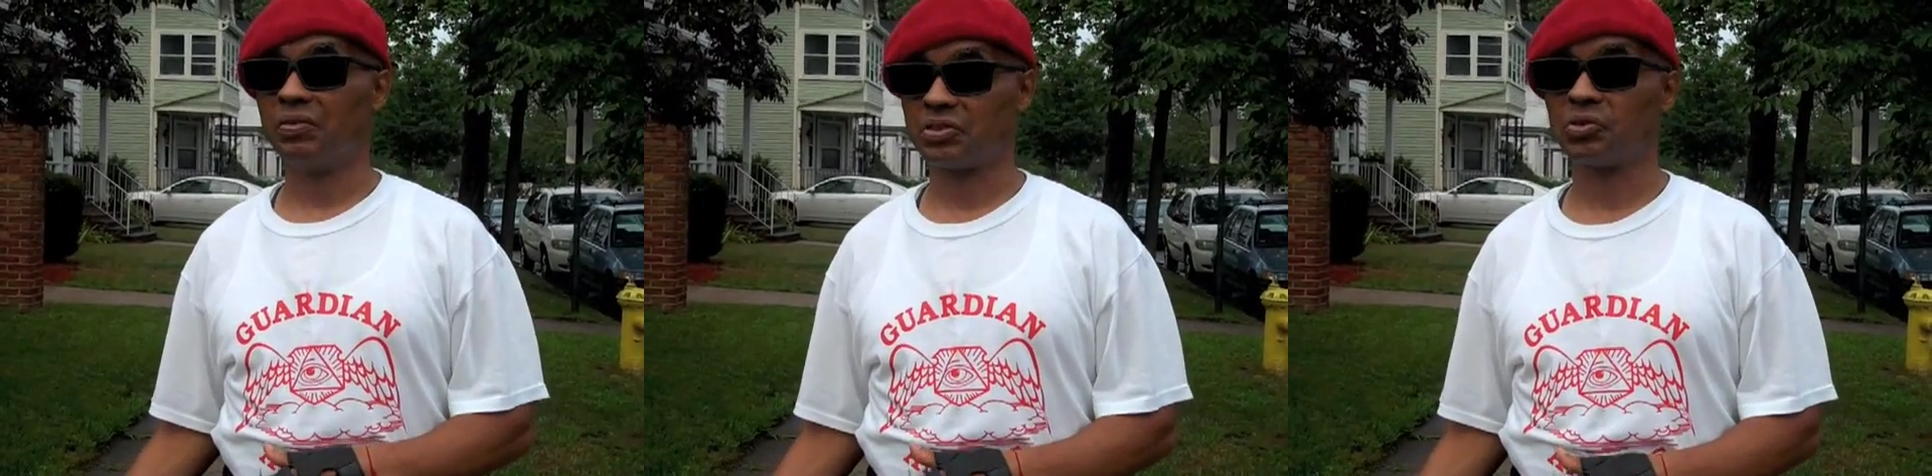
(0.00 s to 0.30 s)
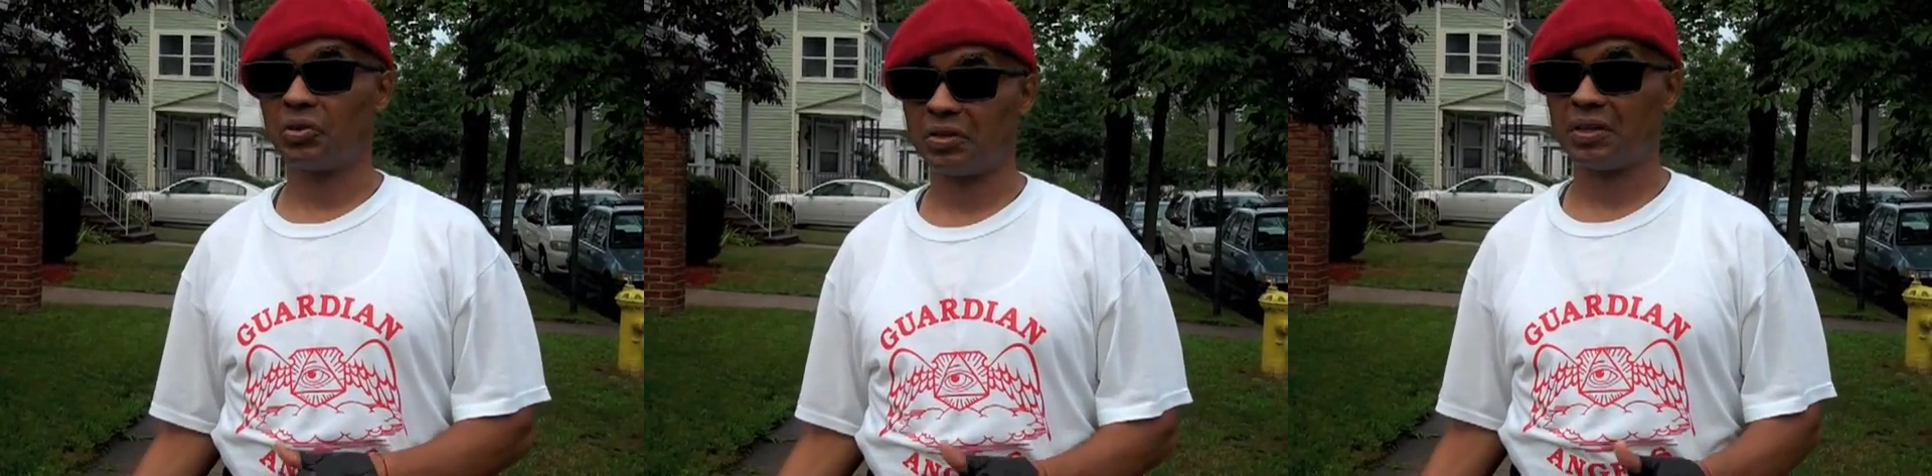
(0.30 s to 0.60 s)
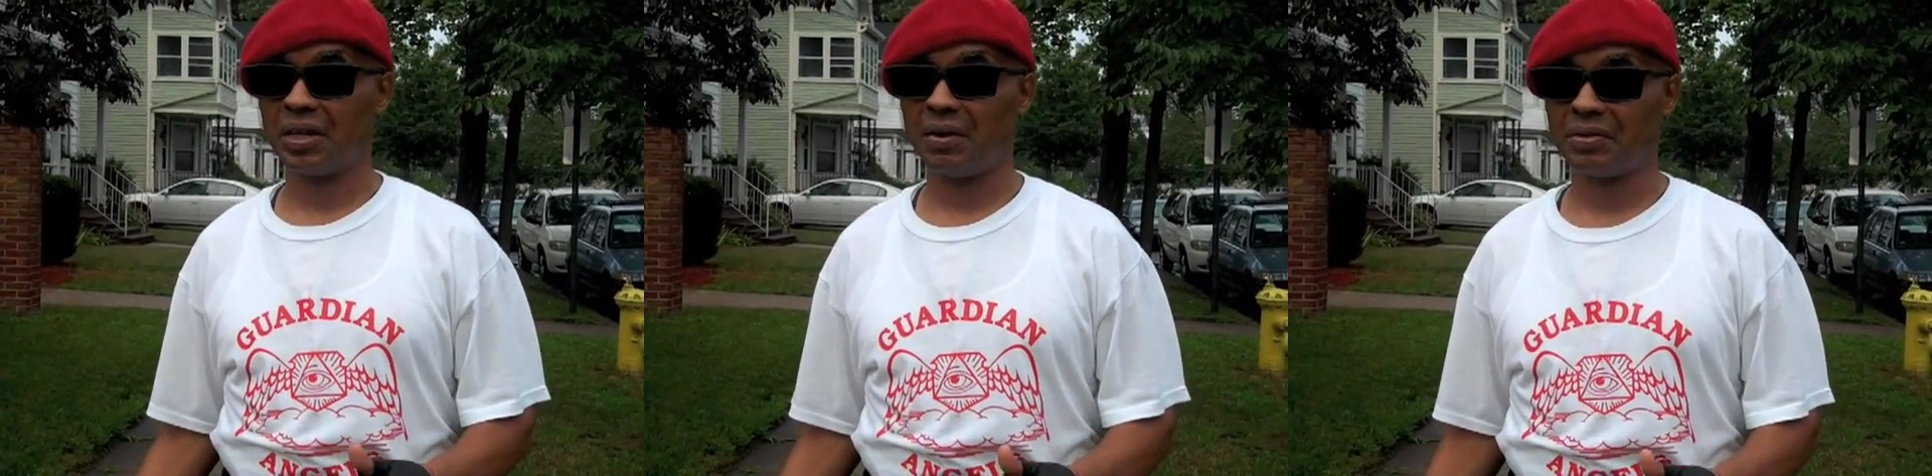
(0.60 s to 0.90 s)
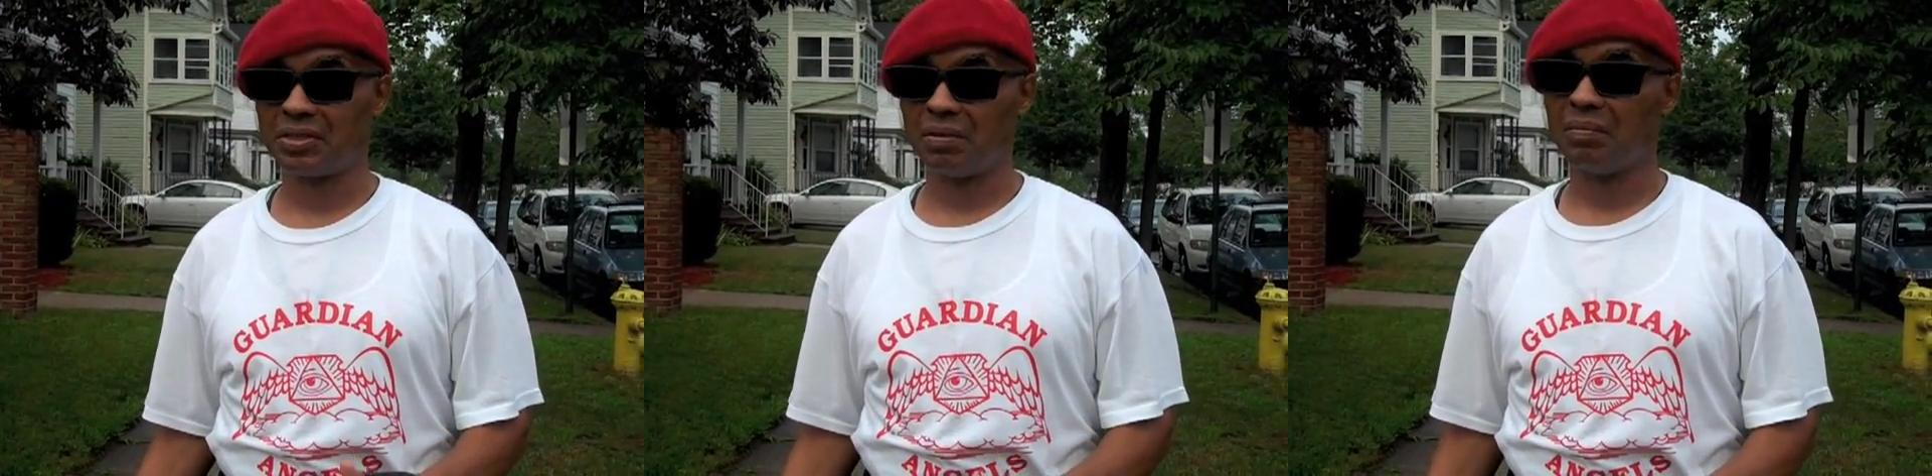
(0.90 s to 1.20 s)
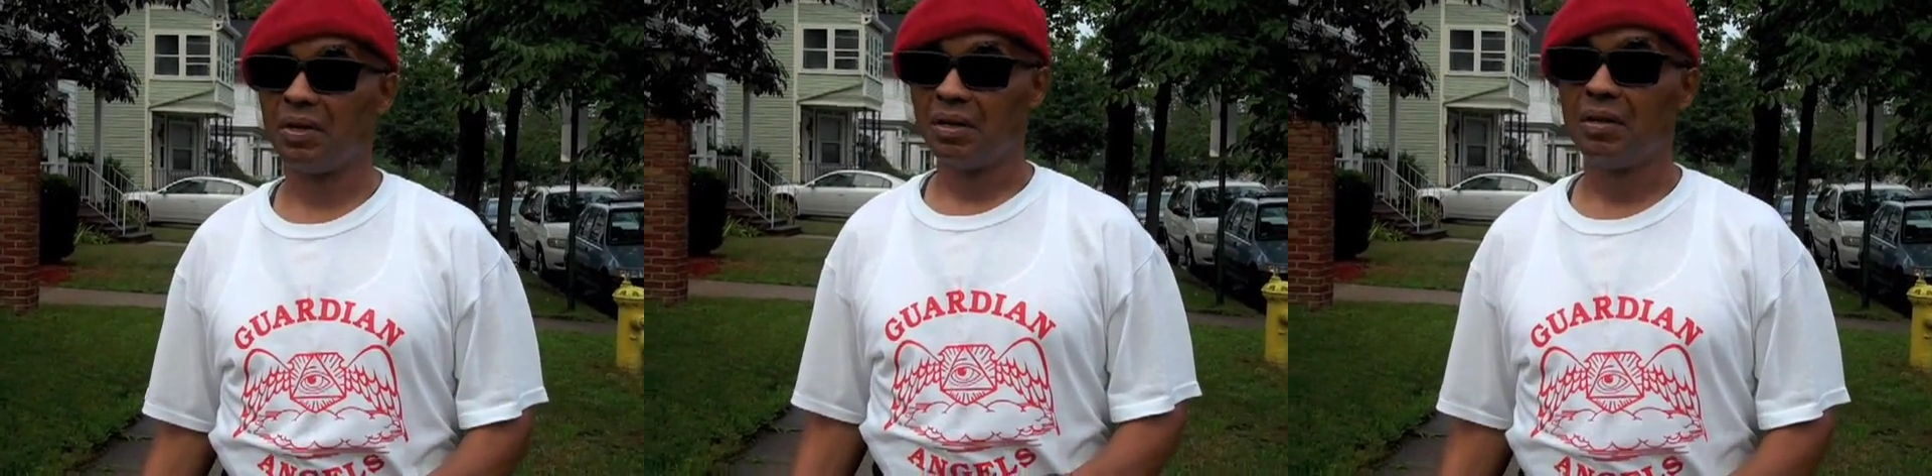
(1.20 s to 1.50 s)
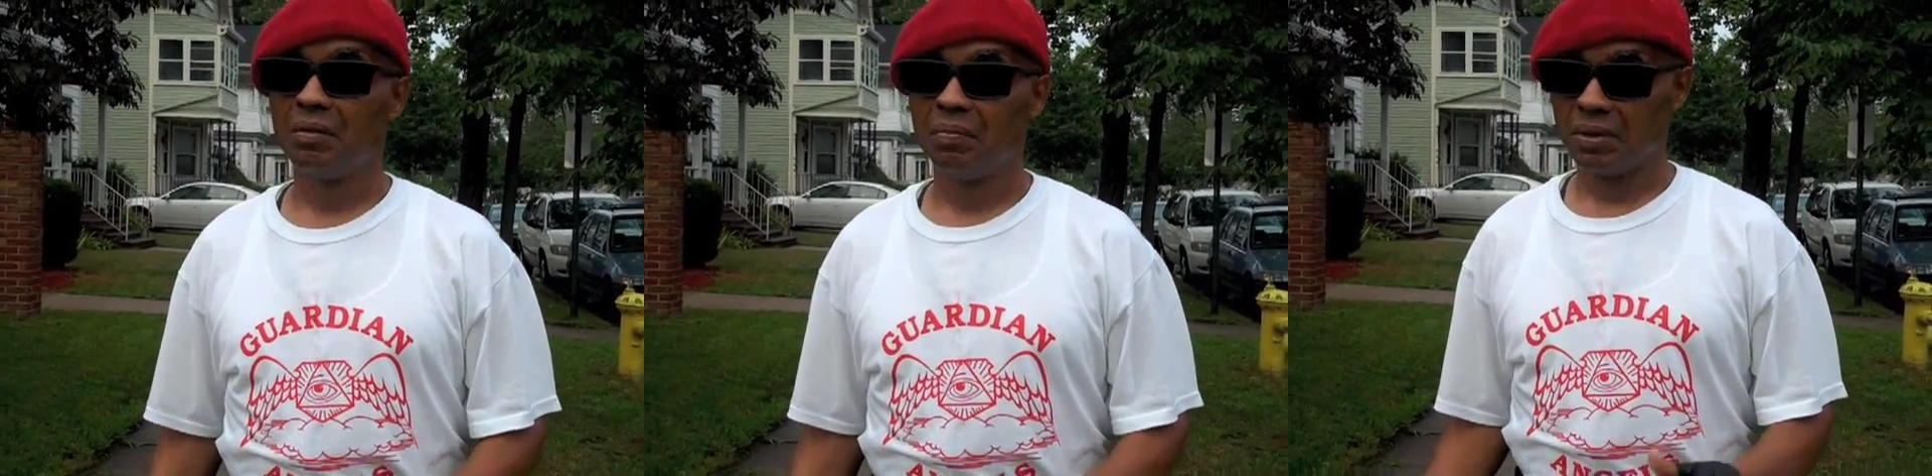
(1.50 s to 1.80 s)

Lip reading: sure that they're carrying something.